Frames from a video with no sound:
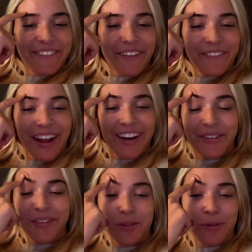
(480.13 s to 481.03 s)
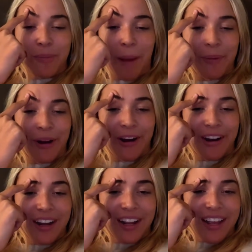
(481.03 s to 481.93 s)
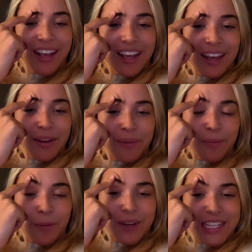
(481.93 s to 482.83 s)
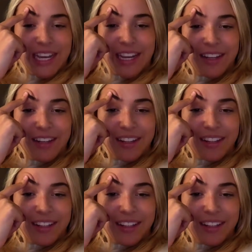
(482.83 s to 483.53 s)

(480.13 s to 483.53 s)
Whoa, I don't even remember. What was it?